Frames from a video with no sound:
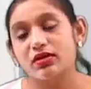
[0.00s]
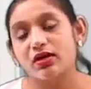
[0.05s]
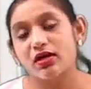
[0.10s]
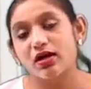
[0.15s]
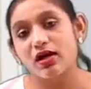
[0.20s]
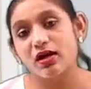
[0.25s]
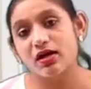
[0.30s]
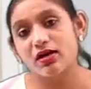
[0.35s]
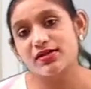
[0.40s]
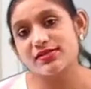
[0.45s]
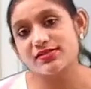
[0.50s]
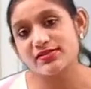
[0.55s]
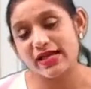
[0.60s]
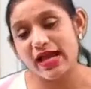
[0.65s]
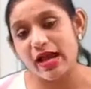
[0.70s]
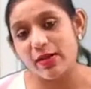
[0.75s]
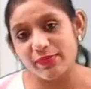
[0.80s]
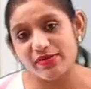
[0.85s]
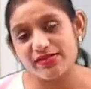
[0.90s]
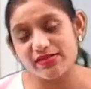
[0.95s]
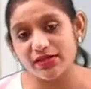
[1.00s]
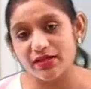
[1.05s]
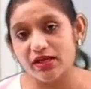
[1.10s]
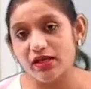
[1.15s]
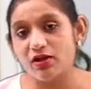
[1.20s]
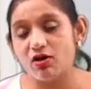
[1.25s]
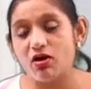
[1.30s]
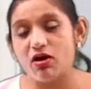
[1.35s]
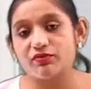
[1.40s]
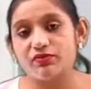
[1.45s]
a Hertz
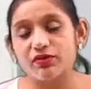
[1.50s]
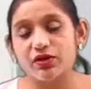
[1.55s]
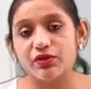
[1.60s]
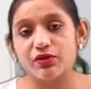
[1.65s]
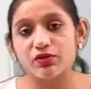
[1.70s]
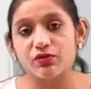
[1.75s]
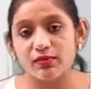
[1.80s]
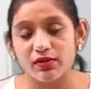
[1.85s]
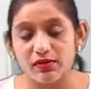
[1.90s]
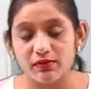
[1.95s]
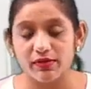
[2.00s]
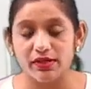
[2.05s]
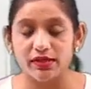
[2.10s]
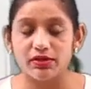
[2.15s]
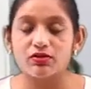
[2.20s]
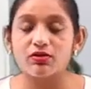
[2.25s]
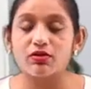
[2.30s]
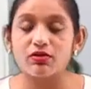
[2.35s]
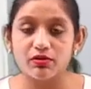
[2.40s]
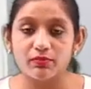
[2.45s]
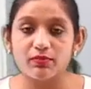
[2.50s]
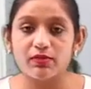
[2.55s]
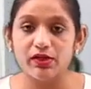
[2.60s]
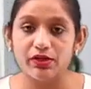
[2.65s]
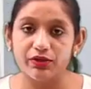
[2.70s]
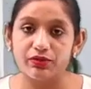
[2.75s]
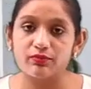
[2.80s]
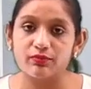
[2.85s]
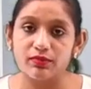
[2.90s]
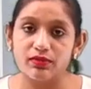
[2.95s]
capacity of the human being, normal
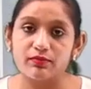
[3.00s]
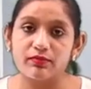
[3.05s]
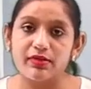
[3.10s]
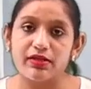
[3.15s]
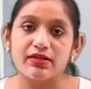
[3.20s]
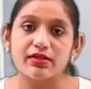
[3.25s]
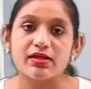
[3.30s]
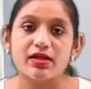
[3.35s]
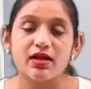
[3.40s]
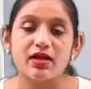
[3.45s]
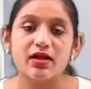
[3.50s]
human being